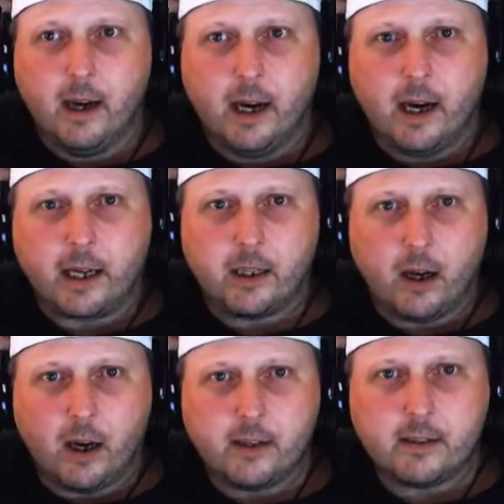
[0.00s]
I can
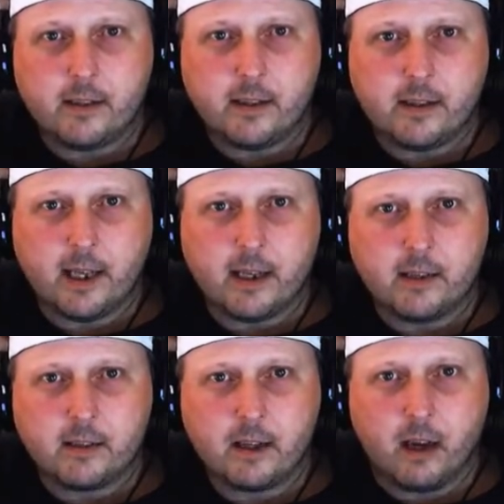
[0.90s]
honestly say it has
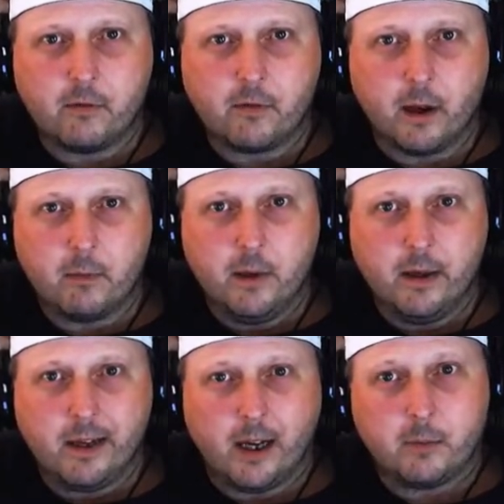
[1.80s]
gone from
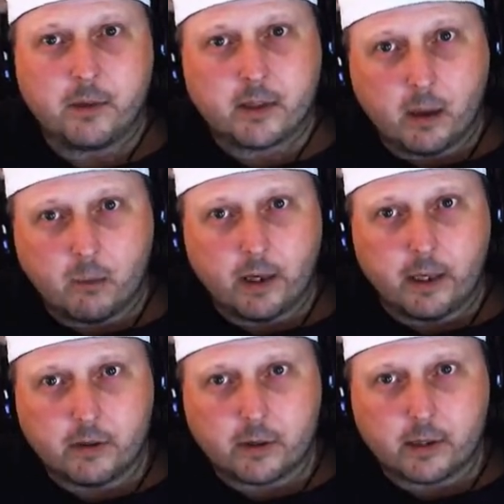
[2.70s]
I'm somewhat
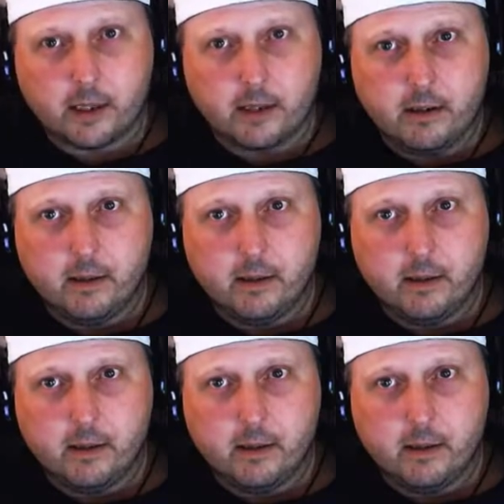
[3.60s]
interested